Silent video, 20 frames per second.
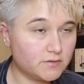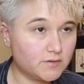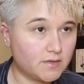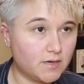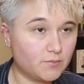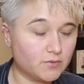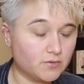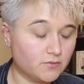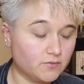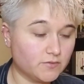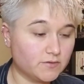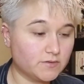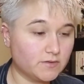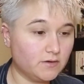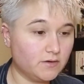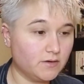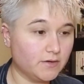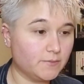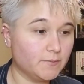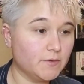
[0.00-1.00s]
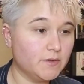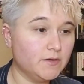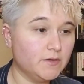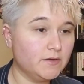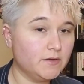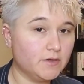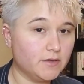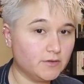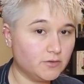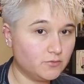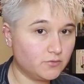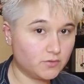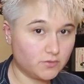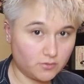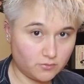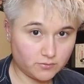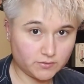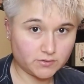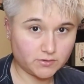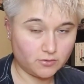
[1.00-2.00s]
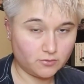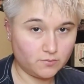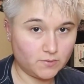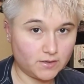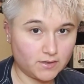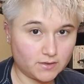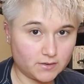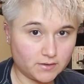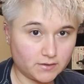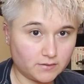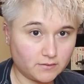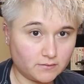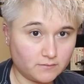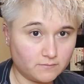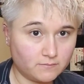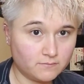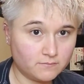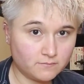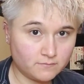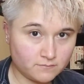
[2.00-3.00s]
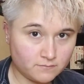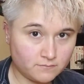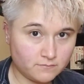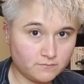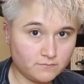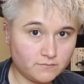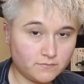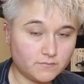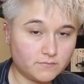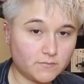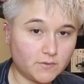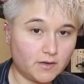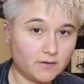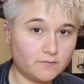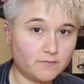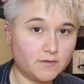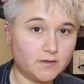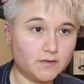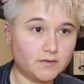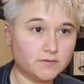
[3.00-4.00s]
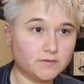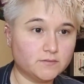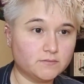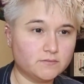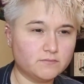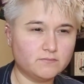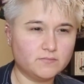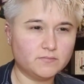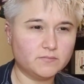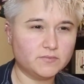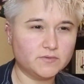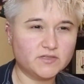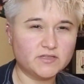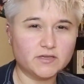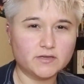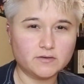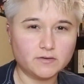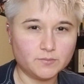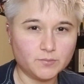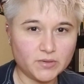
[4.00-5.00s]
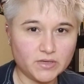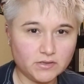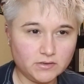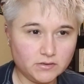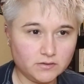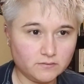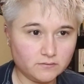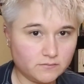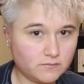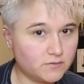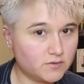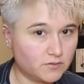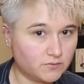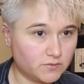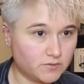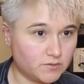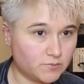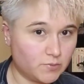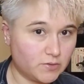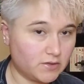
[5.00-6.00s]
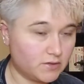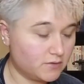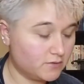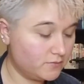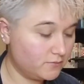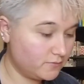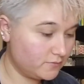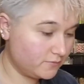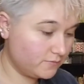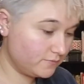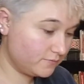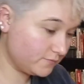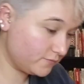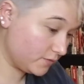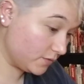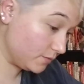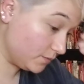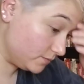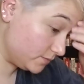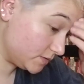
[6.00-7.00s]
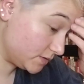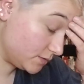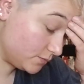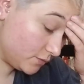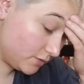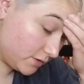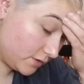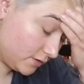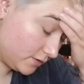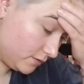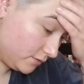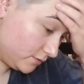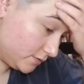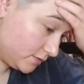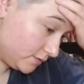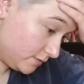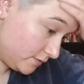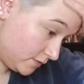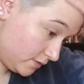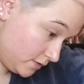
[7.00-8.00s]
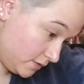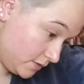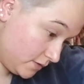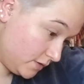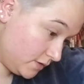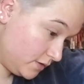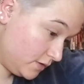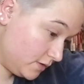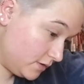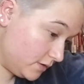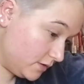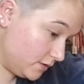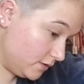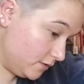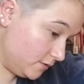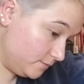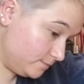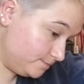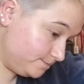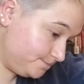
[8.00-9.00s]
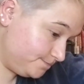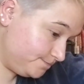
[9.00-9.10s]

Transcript: happen all the time, and you can always go back and have things, second opinion, so to speak, from somebody else. Now,